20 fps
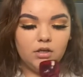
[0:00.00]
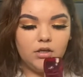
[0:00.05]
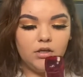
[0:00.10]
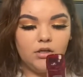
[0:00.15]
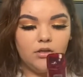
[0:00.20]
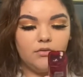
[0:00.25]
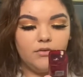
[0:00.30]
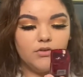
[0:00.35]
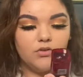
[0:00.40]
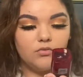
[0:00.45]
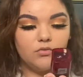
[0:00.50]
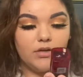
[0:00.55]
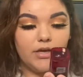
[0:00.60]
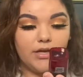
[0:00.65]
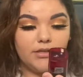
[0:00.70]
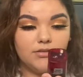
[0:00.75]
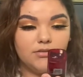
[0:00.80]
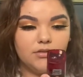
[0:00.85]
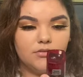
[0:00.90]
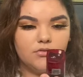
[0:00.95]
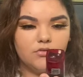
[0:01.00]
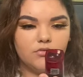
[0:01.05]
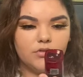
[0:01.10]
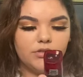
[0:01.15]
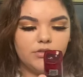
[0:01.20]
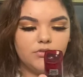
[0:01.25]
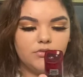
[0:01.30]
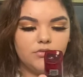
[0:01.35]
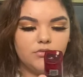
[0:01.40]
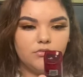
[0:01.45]
This one has
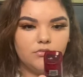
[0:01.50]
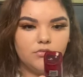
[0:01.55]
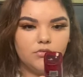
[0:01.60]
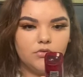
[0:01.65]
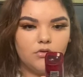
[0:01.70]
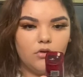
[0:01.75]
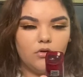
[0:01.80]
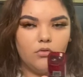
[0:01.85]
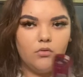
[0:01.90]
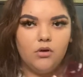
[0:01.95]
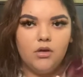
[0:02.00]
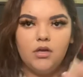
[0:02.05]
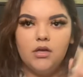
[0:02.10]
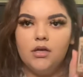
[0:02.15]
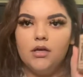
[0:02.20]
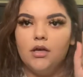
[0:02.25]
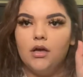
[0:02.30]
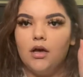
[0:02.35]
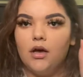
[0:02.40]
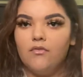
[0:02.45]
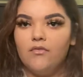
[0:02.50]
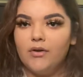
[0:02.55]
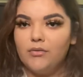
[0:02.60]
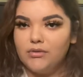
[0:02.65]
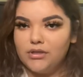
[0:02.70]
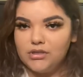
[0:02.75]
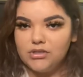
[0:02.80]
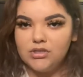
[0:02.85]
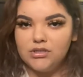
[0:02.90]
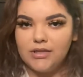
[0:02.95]
sunscreen too, so a
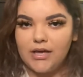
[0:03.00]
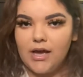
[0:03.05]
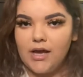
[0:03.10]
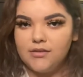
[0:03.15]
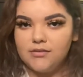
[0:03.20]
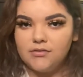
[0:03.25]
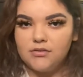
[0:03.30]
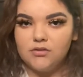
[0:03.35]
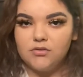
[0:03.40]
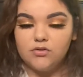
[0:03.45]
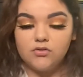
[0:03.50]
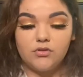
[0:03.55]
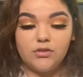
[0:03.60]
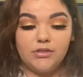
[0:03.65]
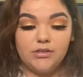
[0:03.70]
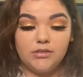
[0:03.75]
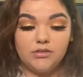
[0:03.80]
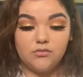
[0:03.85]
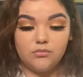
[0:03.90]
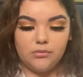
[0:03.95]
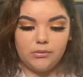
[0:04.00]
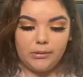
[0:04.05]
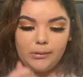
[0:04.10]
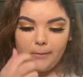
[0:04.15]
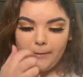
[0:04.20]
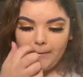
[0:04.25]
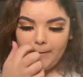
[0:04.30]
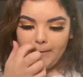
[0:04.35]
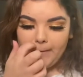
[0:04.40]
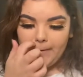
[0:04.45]
foundation that has sunscreen is really
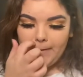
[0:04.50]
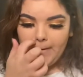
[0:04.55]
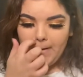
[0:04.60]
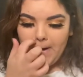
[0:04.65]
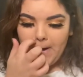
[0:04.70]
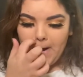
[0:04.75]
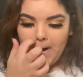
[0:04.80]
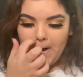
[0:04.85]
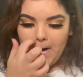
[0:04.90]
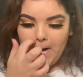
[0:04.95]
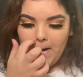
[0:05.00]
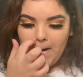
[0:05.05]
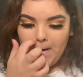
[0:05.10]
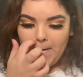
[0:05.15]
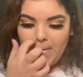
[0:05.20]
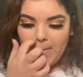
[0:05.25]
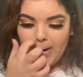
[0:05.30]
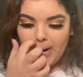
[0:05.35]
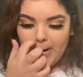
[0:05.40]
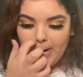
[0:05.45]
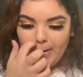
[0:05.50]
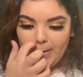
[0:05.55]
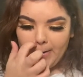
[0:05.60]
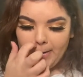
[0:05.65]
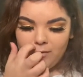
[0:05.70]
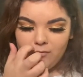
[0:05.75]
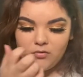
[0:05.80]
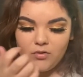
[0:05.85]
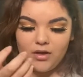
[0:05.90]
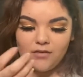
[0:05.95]
good. You know,
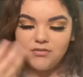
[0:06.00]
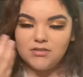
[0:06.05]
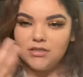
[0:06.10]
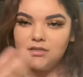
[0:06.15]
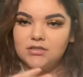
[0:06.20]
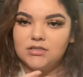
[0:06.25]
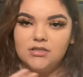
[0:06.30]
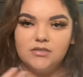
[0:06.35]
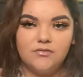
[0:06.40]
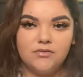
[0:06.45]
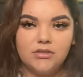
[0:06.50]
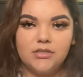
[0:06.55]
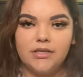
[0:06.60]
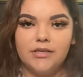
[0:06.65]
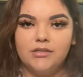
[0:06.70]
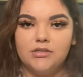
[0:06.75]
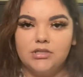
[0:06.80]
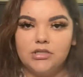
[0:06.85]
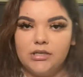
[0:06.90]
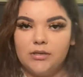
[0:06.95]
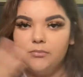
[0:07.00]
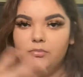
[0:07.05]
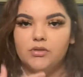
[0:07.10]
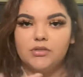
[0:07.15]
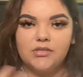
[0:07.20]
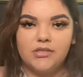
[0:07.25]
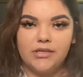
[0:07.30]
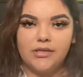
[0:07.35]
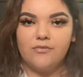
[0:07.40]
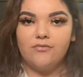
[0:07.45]
if you have sensitive skin, to keep your
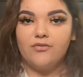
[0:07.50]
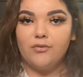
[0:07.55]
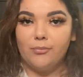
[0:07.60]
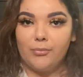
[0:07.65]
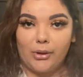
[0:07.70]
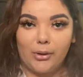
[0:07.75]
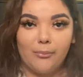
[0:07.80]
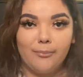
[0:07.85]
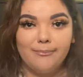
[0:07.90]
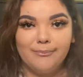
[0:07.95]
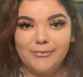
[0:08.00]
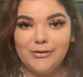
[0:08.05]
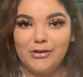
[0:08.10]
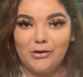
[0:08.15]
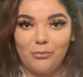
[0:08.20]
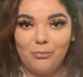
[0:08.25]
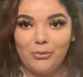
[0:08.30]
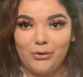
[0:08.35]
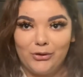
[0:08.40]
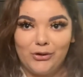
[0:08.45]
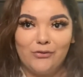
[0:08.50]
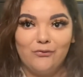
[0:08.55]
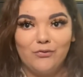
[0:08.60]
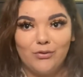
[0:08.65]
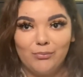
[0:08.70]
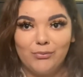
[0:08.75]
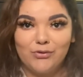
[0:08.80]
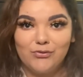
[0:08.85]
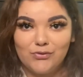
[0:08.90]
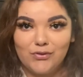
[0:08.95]
skin from like, you know, burning
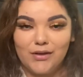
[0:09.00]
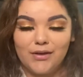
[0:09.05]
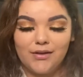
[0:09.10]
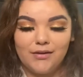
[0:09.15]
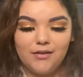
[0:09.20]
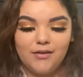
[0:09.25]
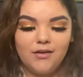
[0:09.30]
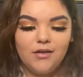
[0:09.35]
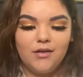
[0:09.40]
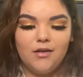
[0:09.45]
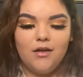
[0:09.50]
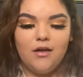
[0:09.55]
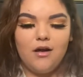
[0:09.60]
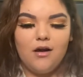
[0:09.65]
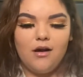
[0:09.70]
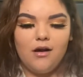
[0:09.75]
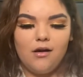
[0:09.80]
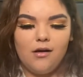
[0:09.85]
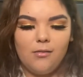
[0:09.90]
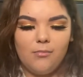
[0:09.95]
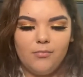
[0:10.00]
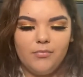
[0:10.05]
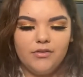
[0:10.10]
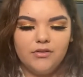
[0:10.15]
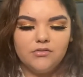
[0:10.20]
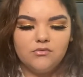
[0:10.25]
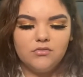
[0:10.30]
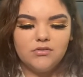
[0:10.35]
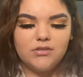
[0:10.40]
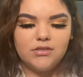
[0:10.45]
from the sun.
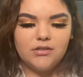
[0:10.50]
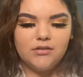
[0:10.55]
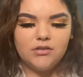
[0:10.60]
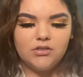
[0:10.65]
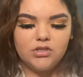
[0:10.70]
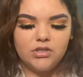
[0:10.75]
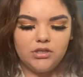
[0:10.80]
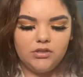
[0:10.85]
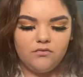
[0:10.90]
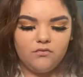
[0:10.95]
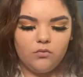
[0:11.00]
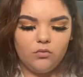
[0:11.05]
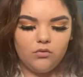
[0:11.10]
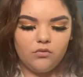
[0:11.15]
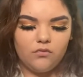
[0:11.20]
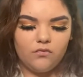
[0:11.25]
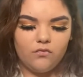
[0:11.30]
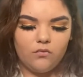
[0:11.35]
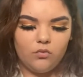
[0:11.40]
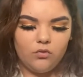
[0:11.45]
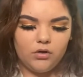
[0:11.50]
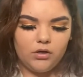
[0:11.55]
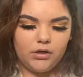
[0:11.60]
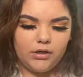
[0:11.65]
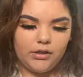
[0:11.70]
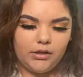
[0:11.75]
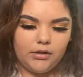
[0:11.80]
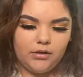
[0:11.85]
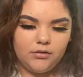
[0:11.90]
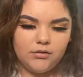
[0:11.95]
This one's in the shade
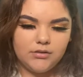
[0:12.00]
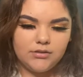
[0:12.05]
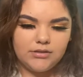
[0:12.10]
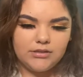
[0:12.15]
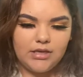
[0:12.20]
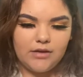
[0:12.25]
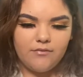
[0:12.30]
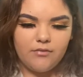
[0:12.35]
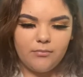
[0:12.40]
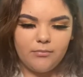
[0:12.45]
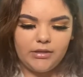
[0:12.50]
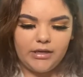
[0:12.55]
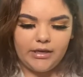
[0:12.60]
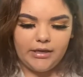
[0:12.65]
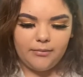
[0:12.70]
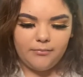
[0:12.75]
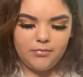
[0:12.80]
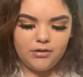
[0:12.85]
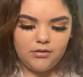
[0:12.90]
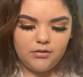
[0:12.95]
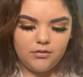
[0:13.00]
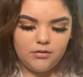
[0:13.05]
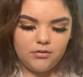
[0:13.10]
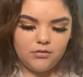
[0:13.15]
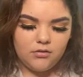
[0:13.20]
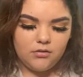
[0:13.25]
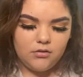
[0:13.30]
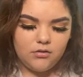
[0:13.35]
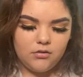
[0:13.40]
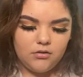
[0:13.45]
440. Does this have a name?
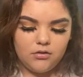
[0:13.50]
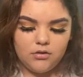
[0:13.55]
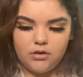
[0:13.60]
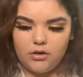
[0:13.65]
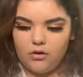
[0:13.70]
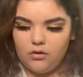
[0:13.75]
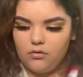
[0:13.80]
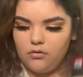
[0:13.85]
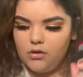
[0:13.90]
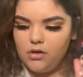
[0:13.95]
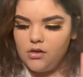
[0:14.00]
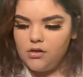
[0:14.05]
No.